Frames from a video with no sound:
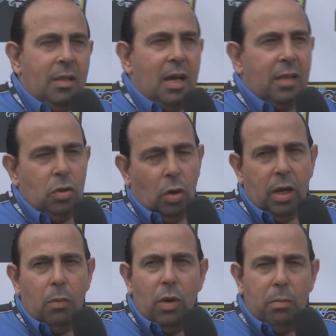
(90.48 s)
that
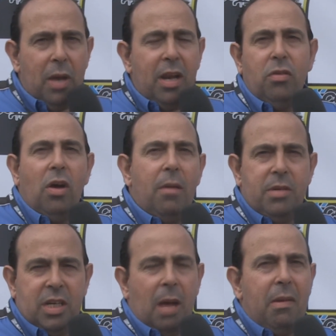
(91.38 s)
talking with many
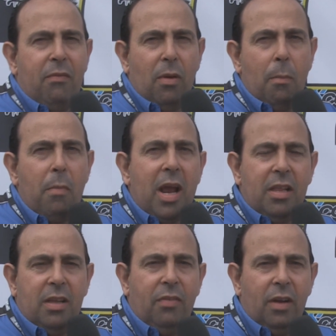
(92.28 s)
drivers coming from
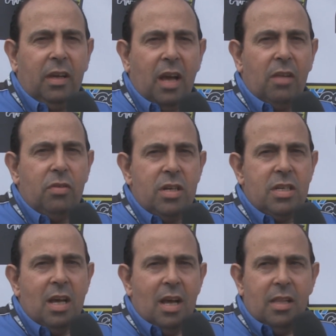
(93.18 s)
many different
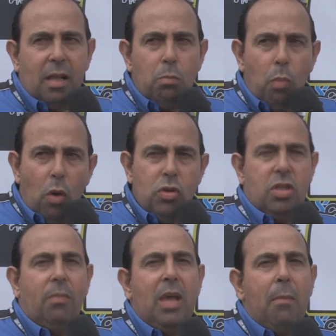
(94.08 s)
countries, that
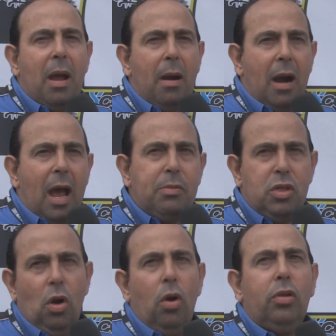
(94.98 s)
most of them are
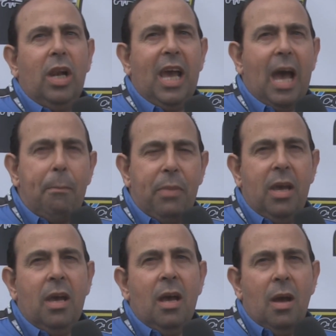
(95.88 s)
absolutely
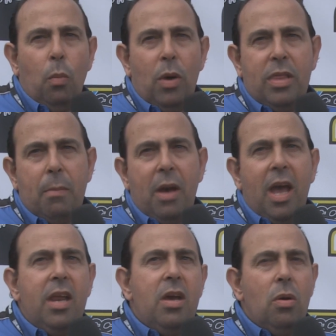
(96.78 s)
happy with the
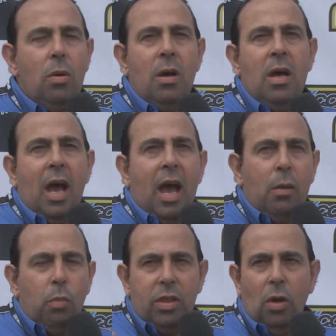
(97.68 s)
venue
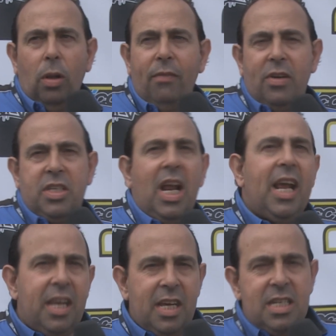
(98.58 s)
and with all the
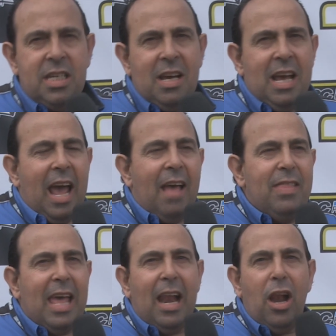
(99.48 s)
facilities.
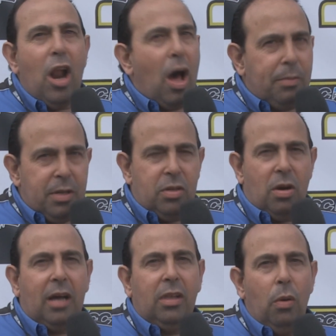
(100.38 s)
And they love the
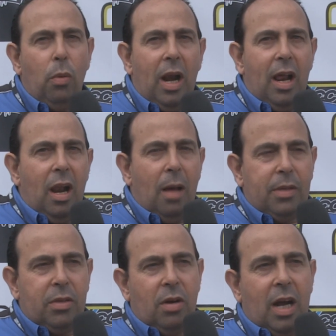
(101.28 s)
track. They really
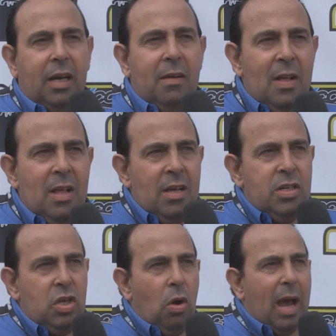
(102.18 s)
love the track.
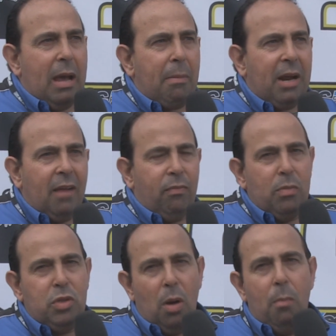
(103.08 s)
So I have heard
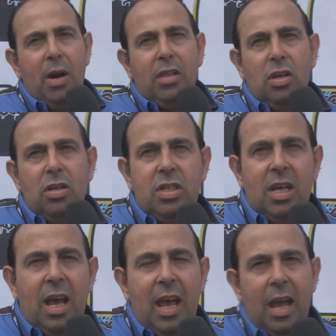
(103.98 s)
from some Britons,
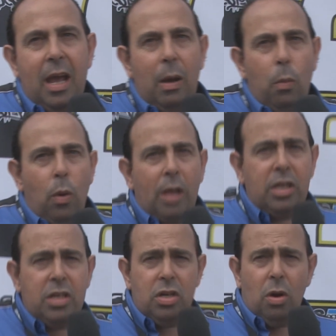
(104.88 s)
say, uh,
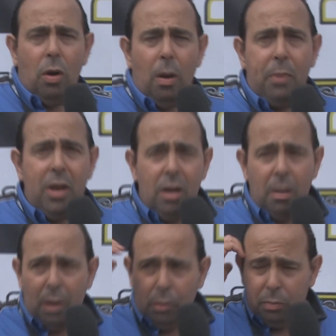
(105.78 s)
what is your
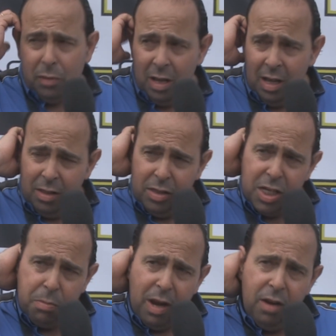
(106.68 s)
opinion about
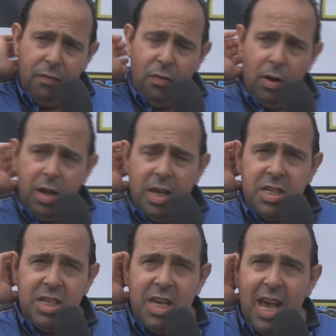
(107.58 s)
this venue for
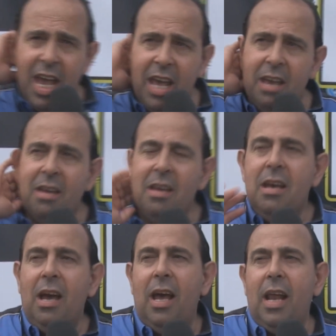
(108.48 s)
ECA?
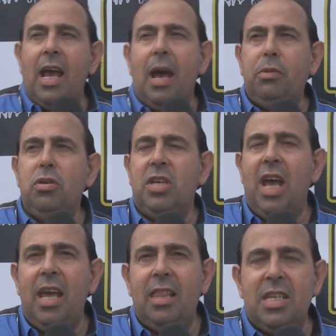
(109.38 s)
And I have to
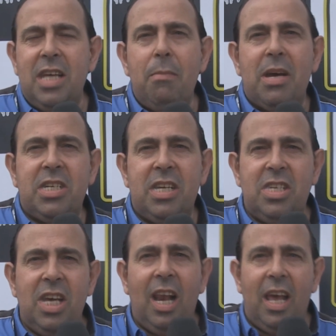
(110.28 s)
say the same as
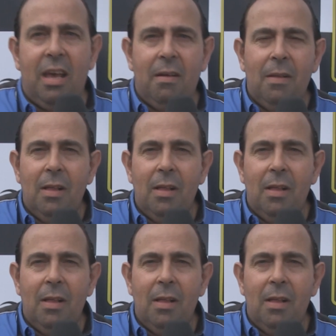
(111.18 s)
Chile.